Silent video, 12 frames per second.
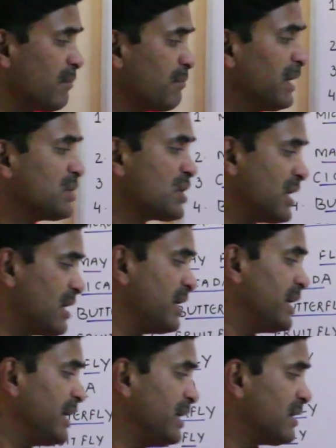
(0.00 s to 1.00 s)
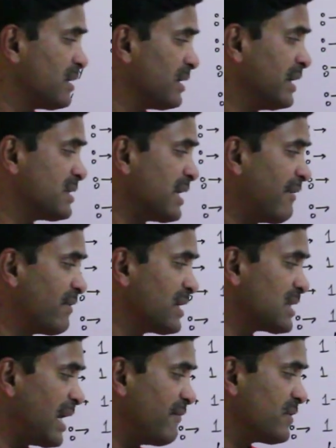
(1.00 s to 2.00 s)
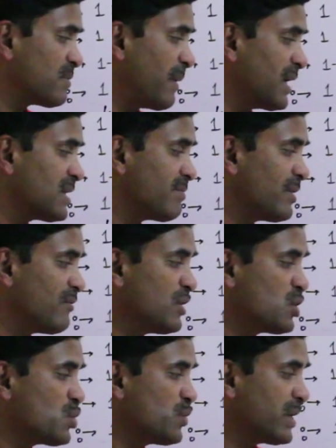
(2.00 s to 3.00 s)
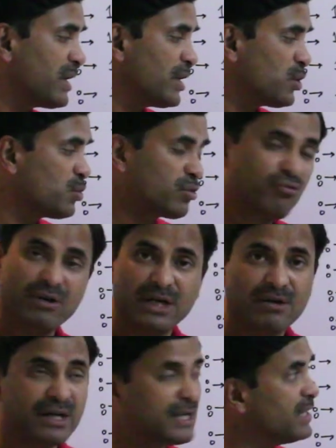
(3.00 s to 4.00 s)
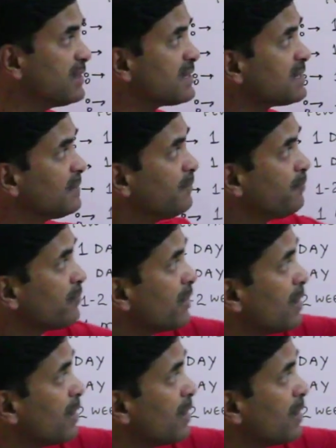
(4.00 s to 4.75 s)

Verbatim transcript: But generally, it, its average lifespan is between 200 to 300 years.